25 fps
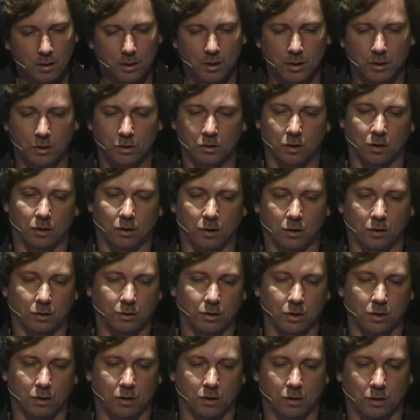your,
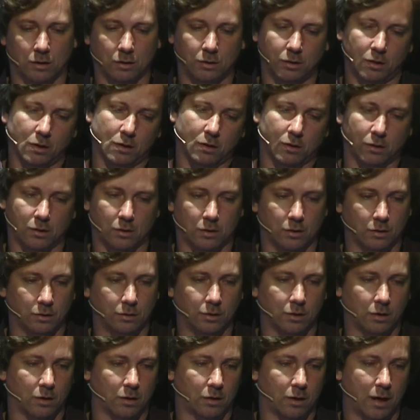your, your,
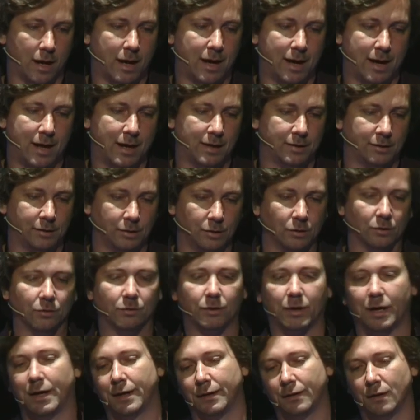your head, you
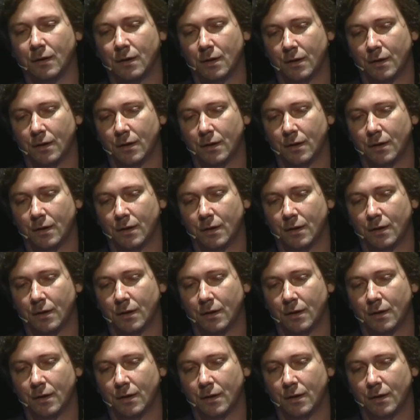can